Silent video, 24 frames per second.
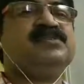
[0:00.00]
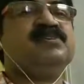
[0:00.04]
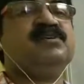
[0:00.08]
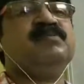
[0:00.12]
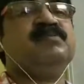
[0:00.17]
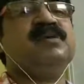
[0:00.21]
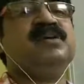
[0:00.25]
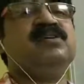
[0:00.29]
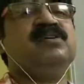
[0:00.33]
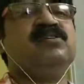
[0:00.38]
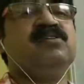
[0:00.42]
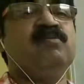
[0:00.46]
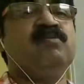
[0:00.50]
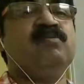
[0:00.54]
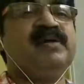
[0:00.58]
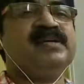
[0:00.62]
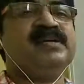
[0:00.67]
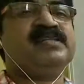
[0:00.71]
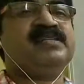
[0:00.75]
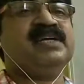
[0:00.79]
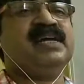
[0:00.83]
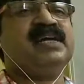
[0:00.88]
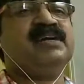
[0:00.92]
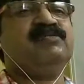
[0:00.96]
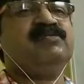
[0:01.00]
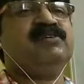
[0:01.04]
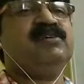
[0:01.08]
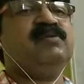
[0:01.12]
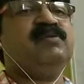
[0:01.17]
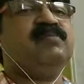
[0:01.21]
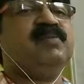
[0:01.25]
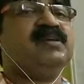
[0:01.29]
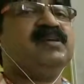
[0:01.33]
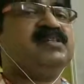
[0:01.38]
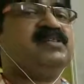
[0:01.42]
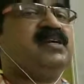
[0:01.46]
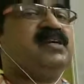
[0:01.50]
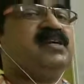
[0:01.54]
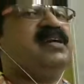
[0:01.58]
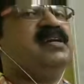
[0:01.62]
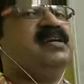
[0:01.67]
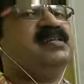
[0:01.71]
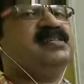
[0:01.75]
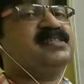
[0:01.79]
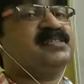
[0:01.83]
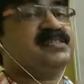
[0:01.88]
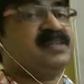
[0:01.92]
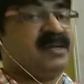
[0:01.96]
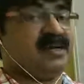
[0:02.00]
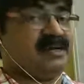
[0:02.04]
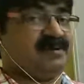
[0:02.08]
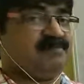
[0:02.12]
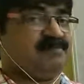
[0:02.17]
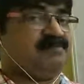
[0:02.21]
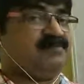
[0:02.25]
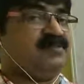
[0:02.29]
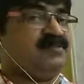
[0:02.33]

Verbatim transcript: of economics that we must understand.